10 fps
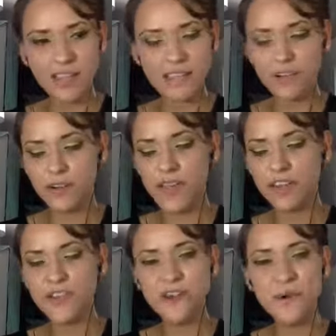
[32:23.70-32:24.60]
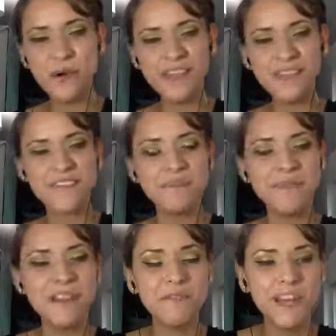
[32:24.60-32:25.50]
is there like, are you going through
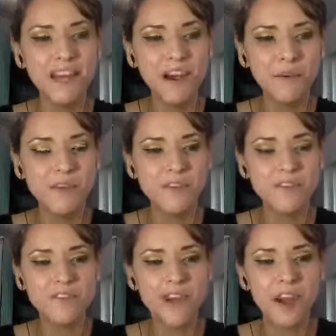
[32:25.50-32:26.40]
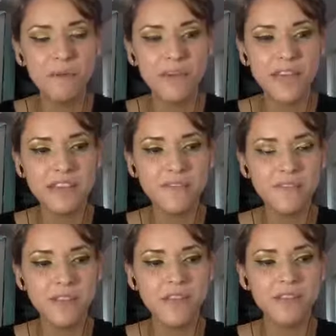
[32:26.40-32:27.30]
something right now with your job where like you
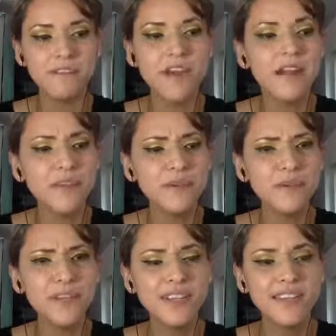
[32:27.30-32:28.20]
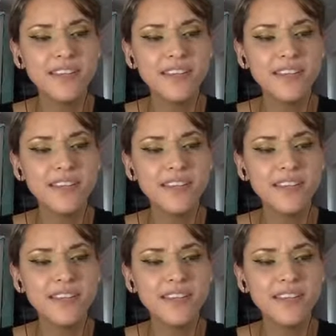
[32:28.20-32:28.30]
feel undervalued?